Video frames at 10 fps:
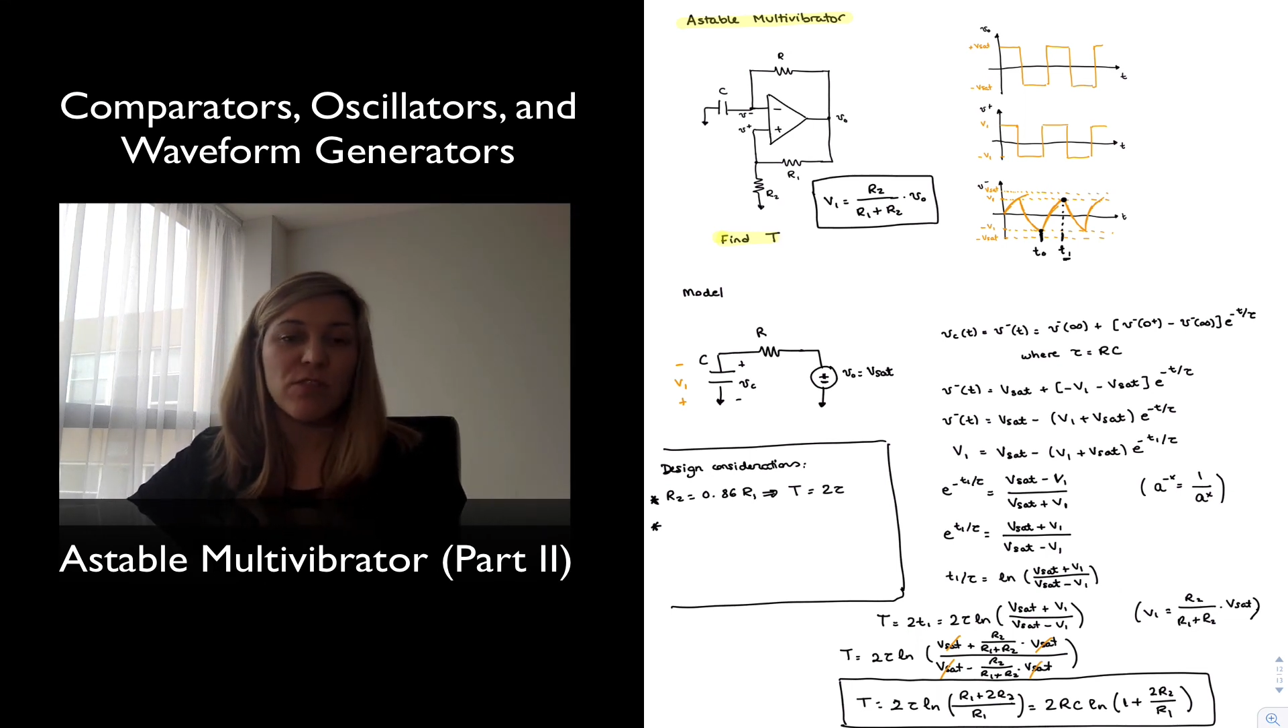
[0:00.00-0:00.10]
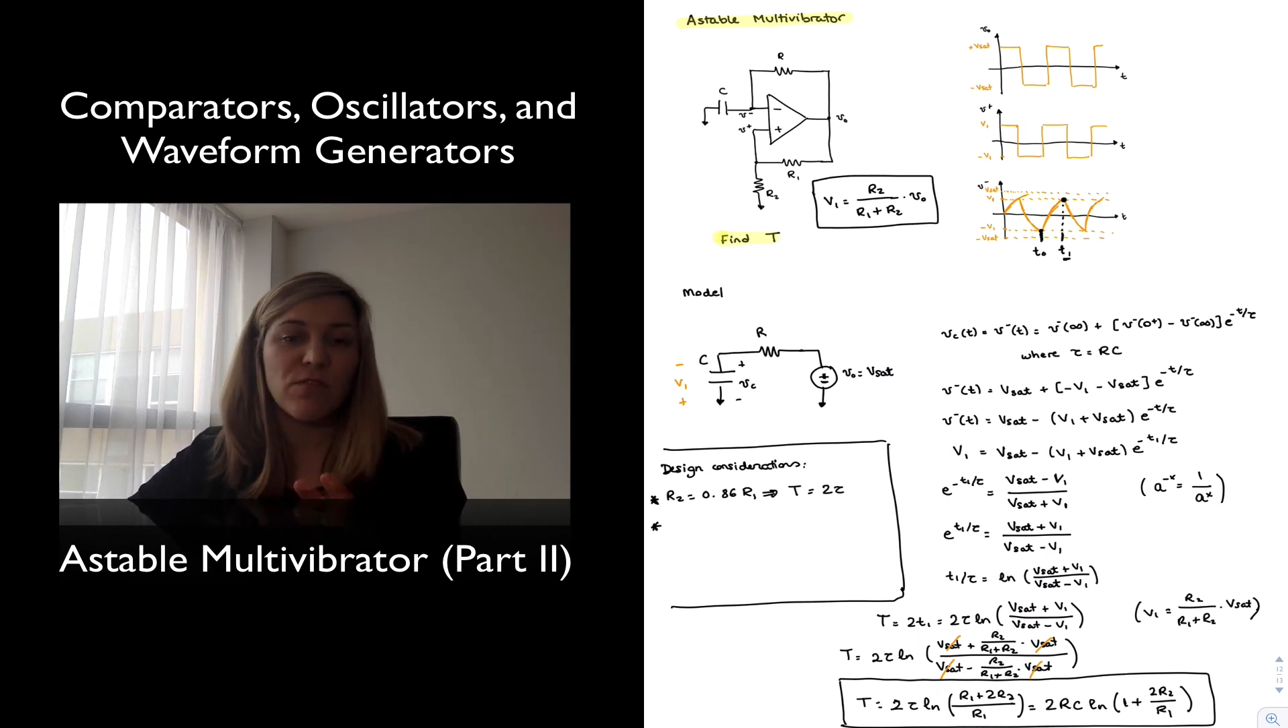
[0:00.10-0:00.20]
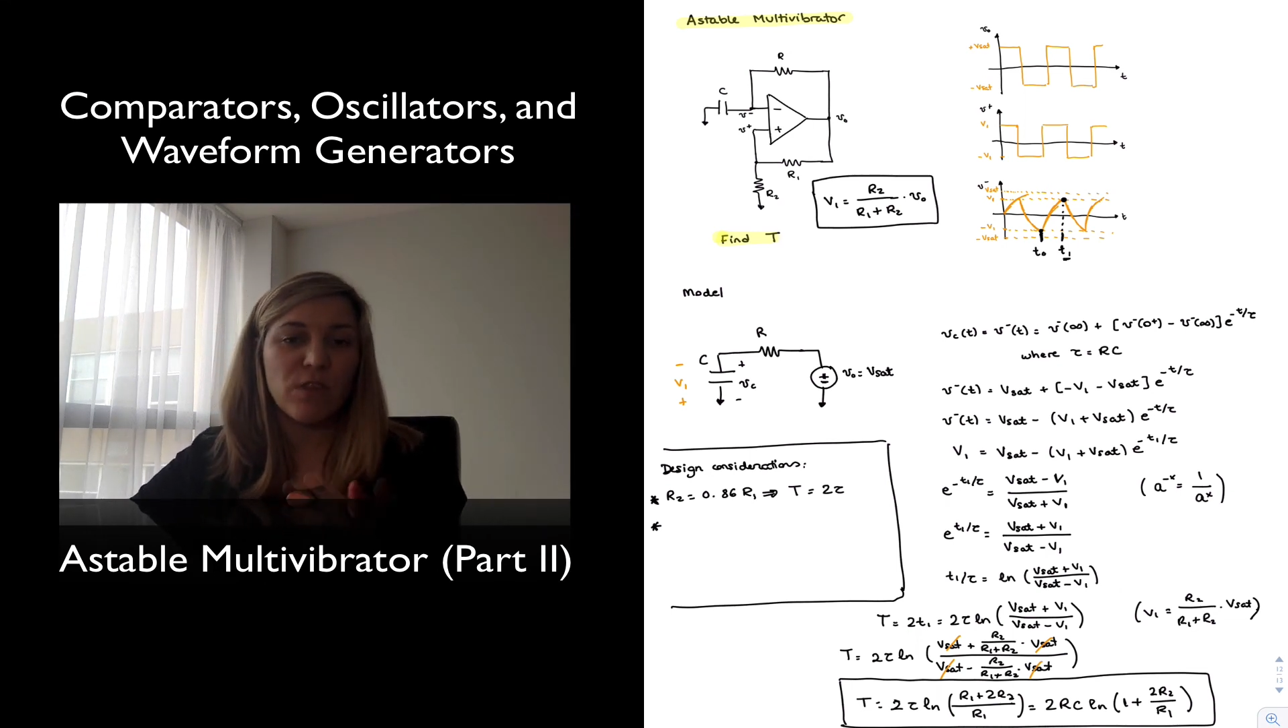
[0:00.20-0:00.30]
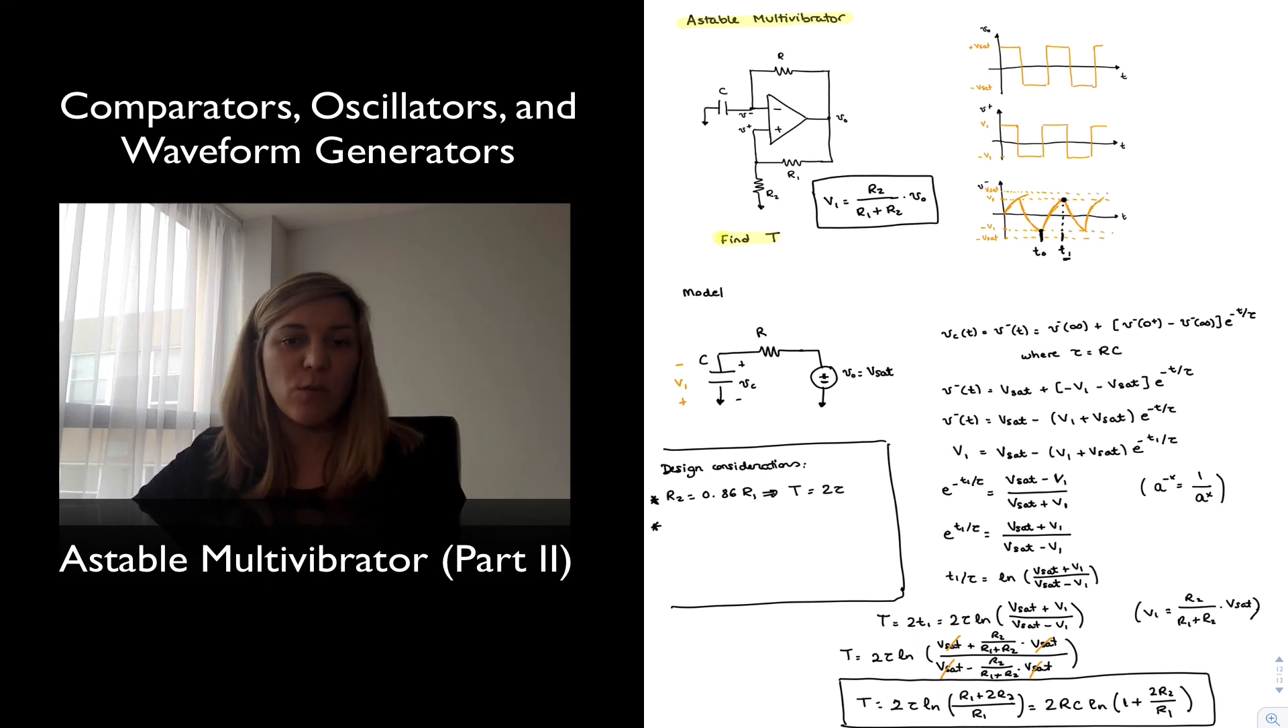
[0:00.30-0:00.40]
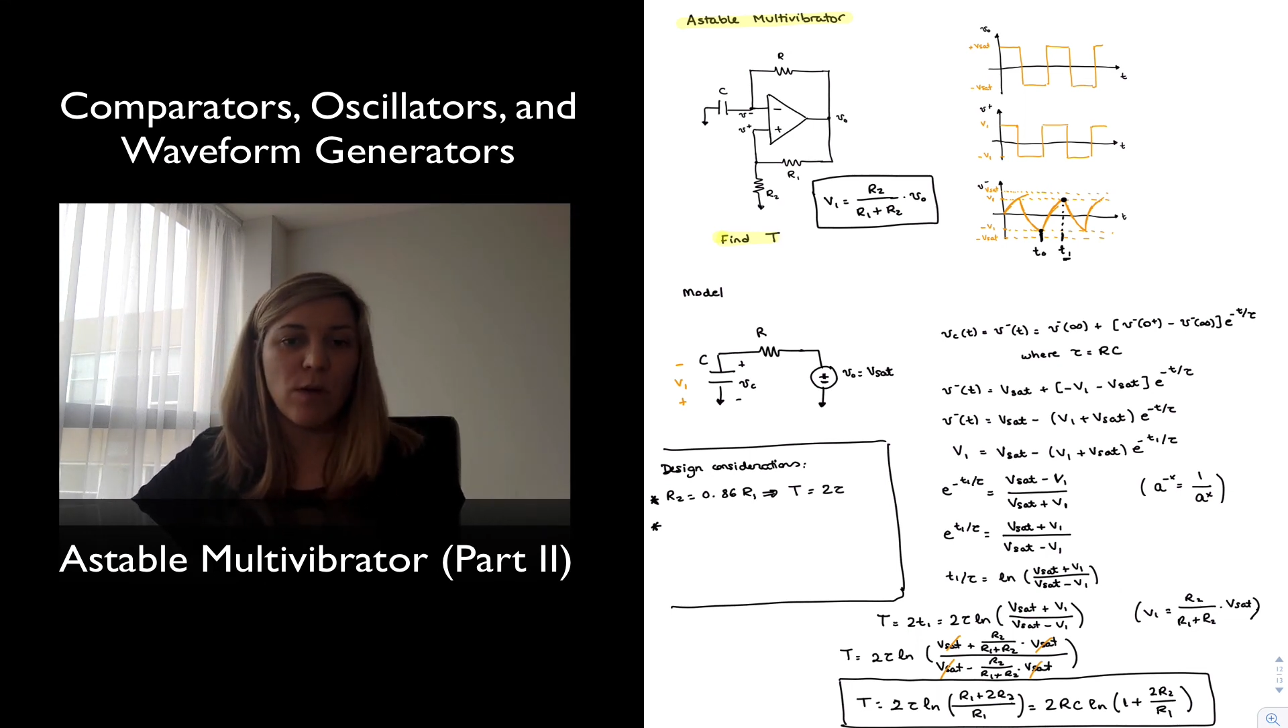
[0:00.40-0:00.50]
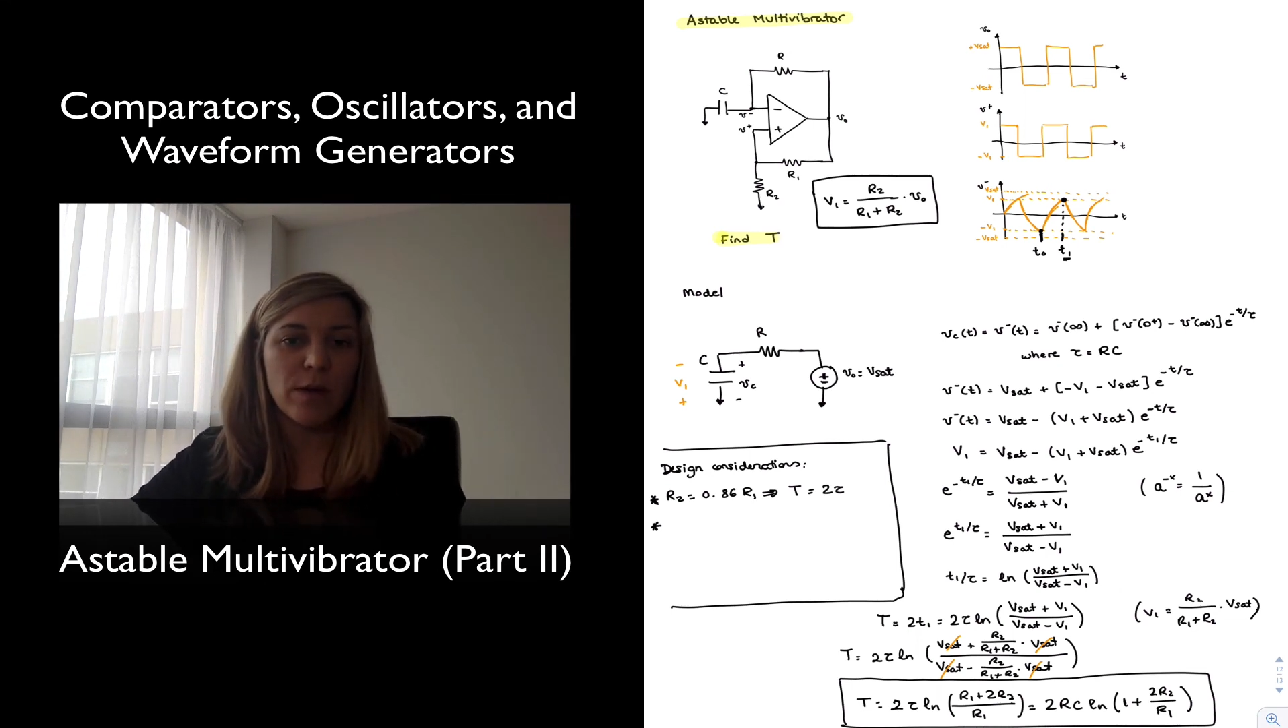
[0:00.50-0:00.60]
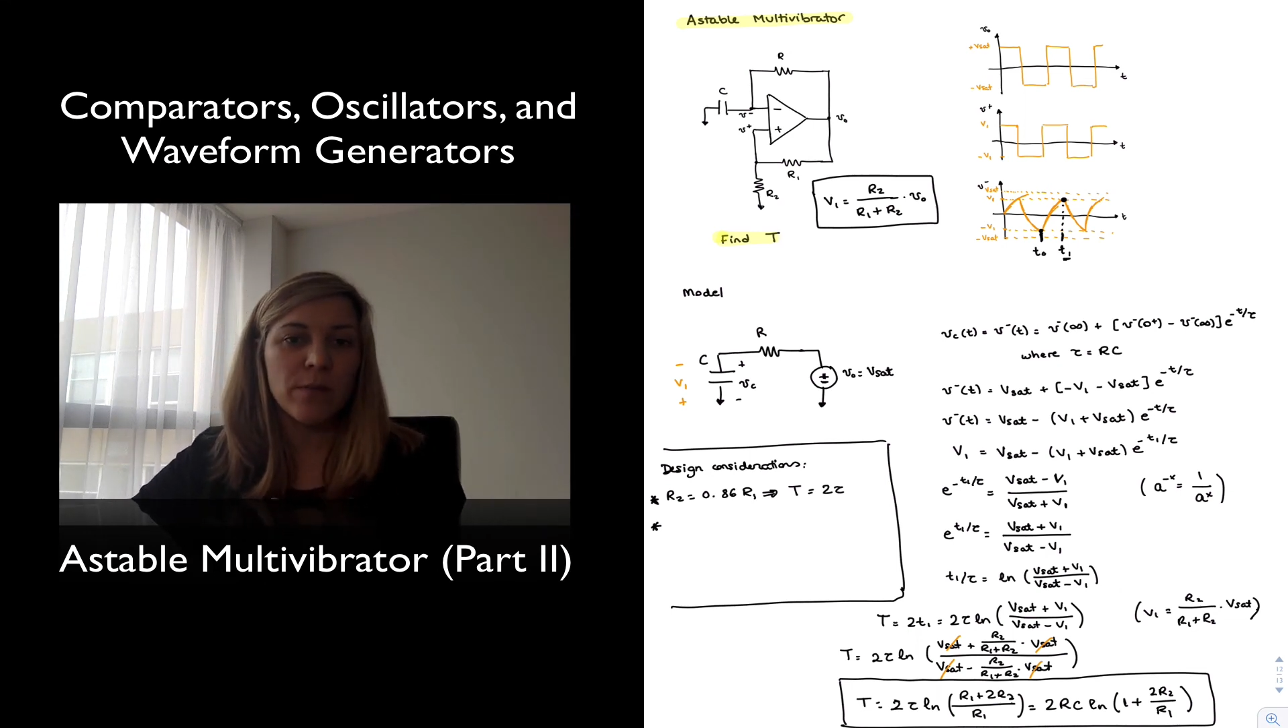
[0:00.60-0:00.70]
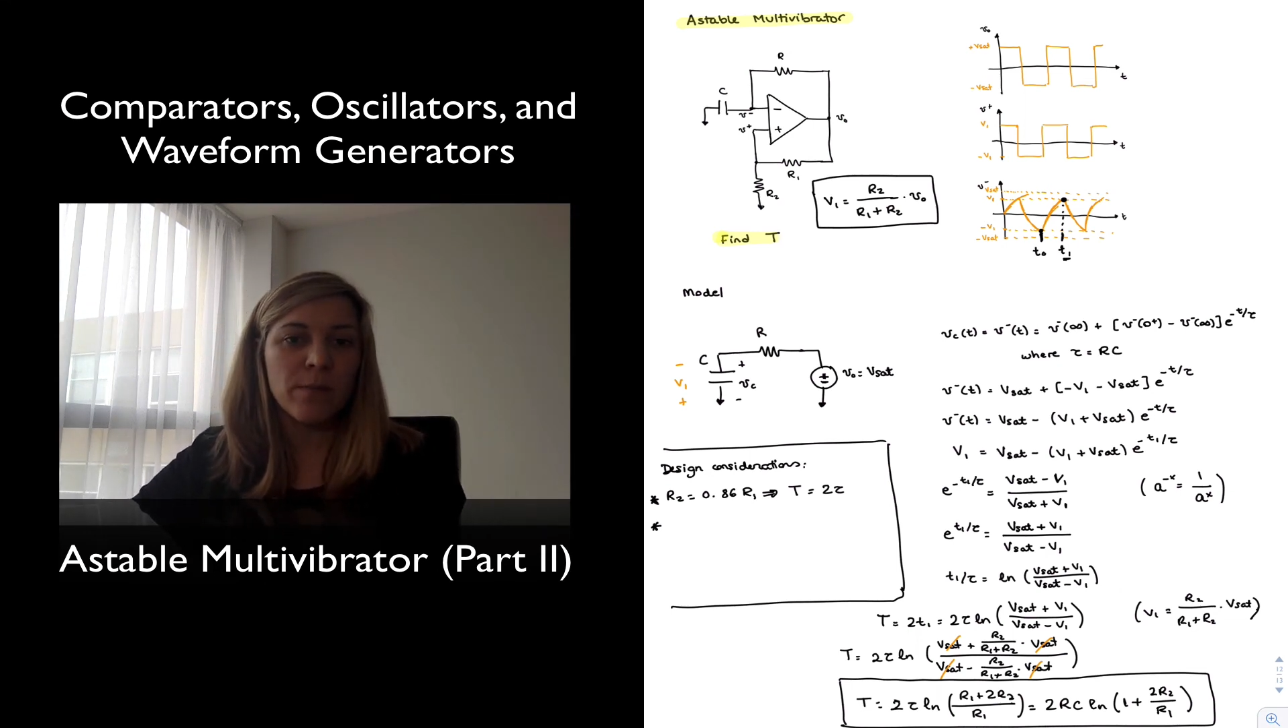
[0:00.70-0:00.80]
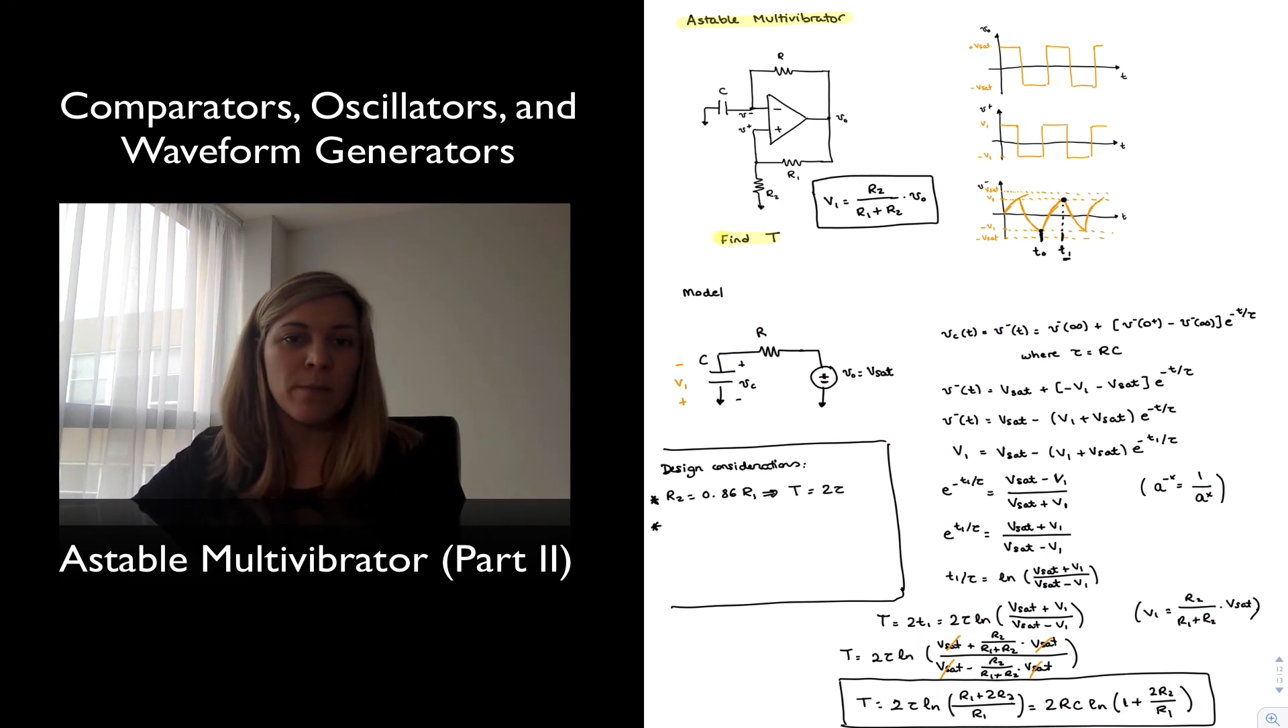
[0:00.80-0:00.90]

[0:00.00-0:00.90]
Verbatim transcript: V1